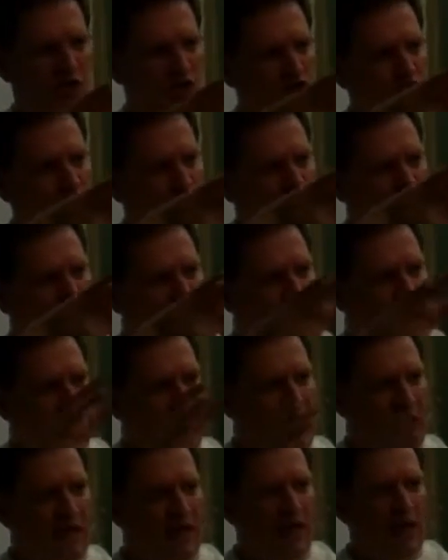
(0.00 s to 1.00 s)
of the church to
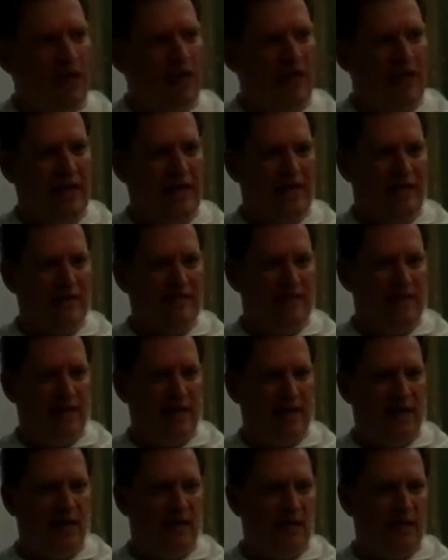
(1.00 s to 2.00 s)
make it like a
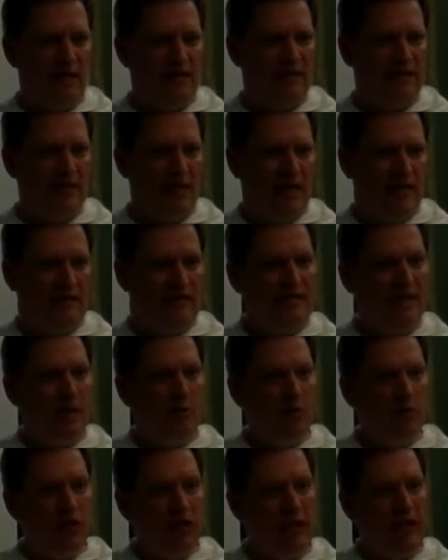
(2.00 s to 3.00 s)
sitting
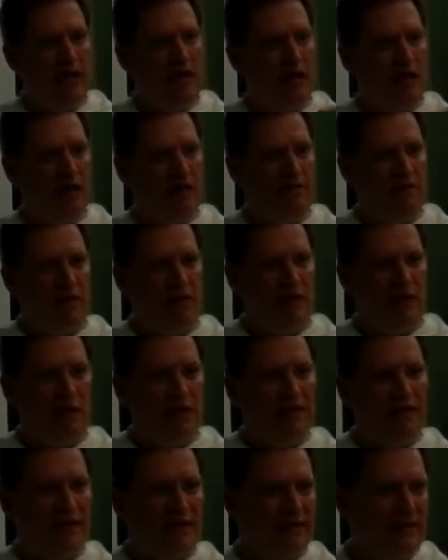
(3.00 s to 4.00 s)
assembly of
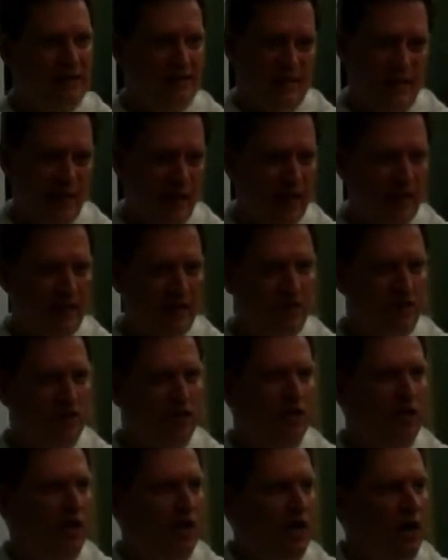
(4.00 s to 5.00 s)
elected delegates